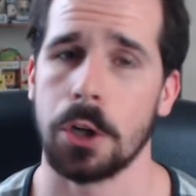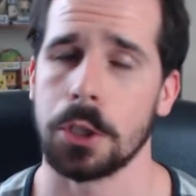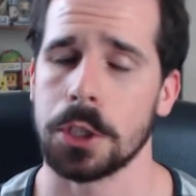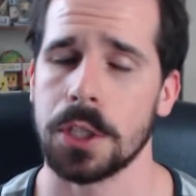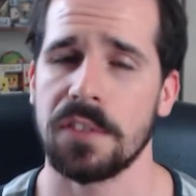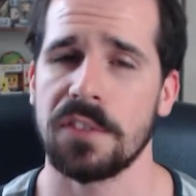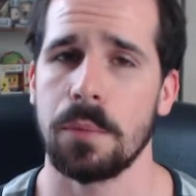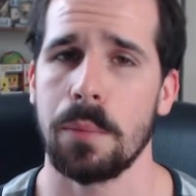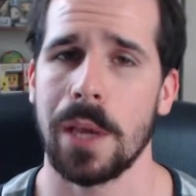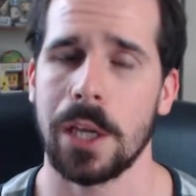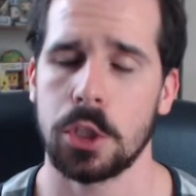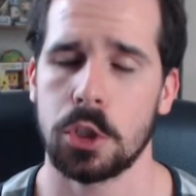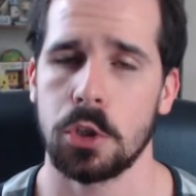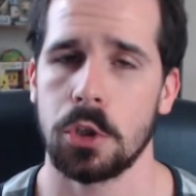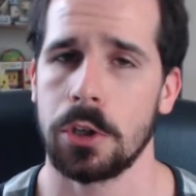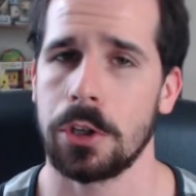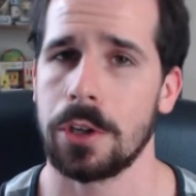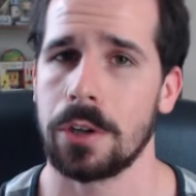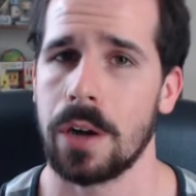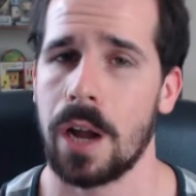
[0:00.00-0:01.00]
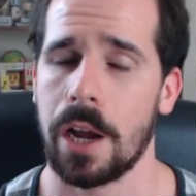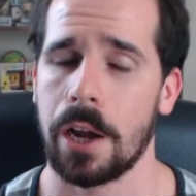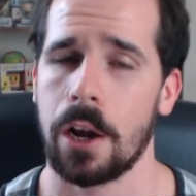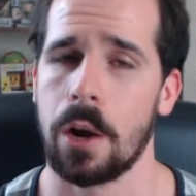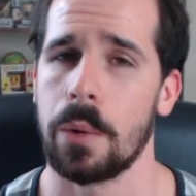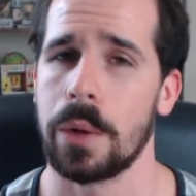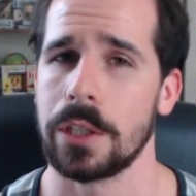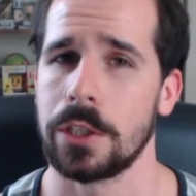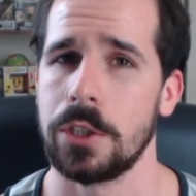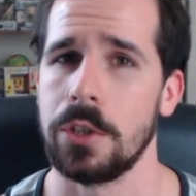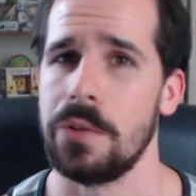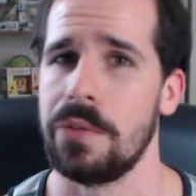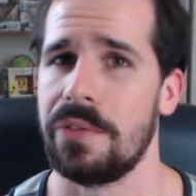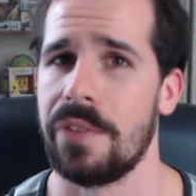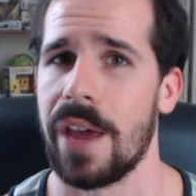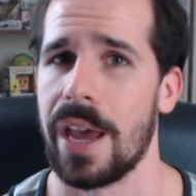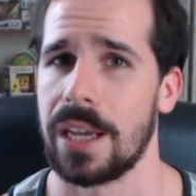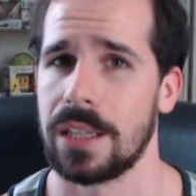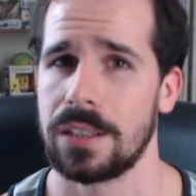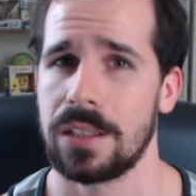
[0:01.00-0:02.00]
You just have to make sure you're not going too
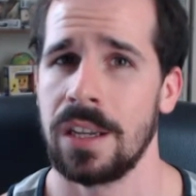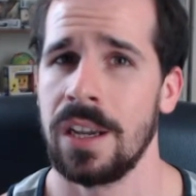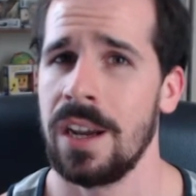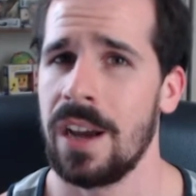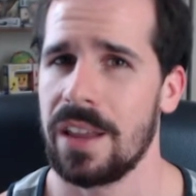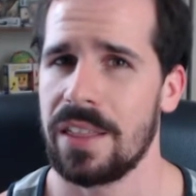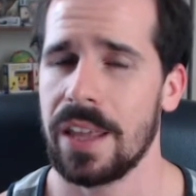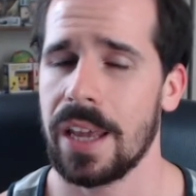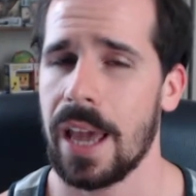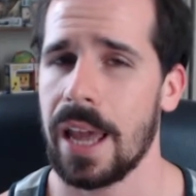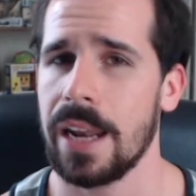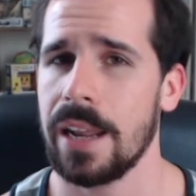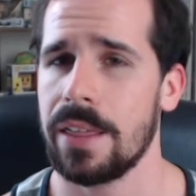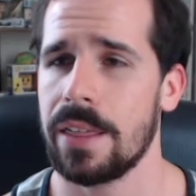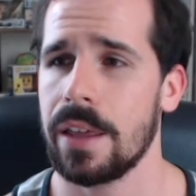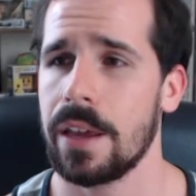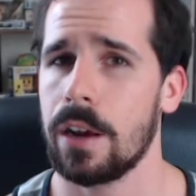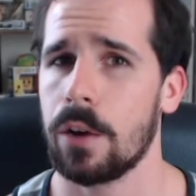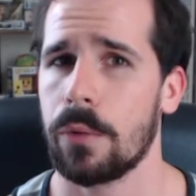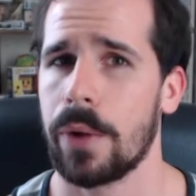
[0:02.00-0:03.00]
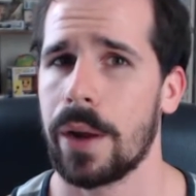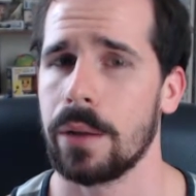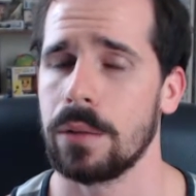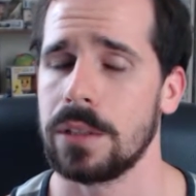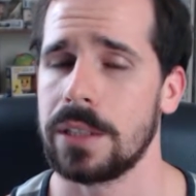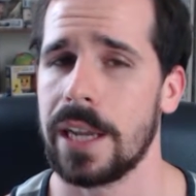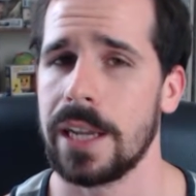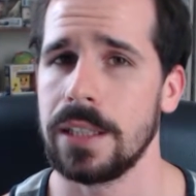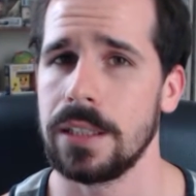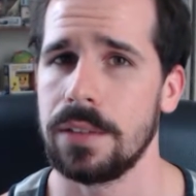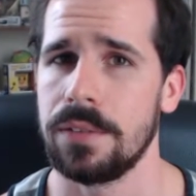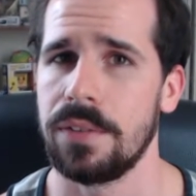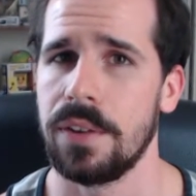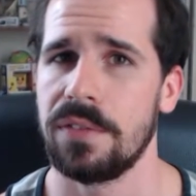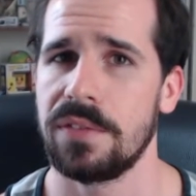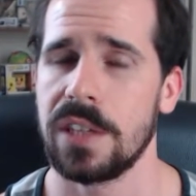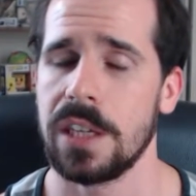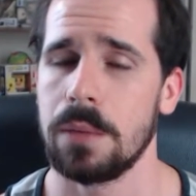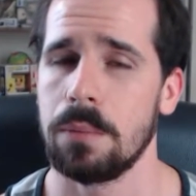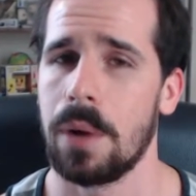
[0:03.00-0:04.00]
fast. I think anything around 10 to
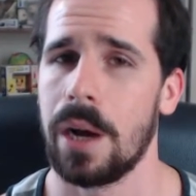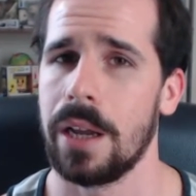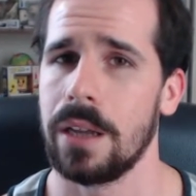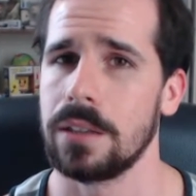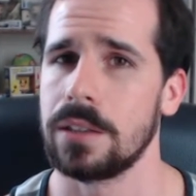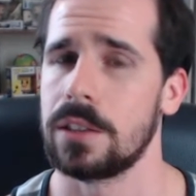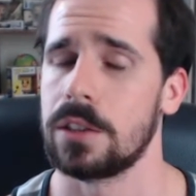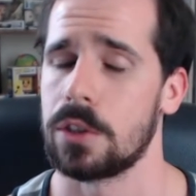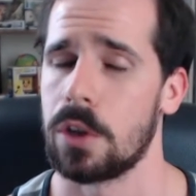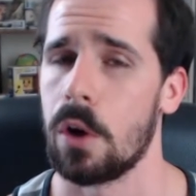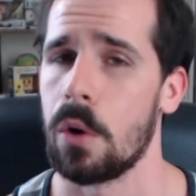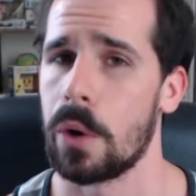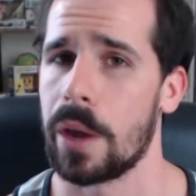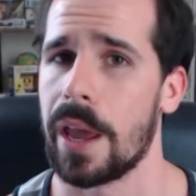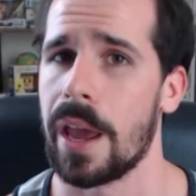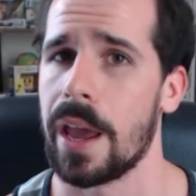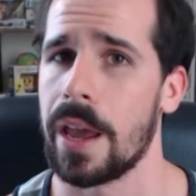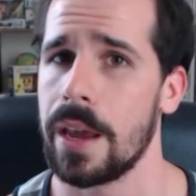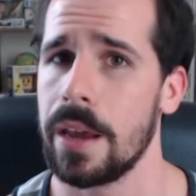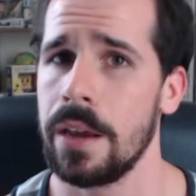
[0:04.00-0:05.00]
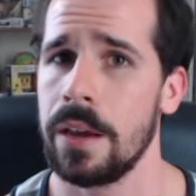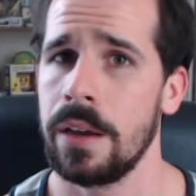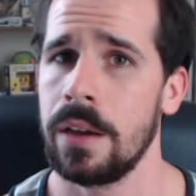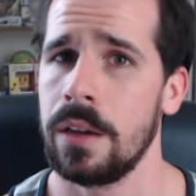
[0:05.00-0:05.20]
15 miles is okay.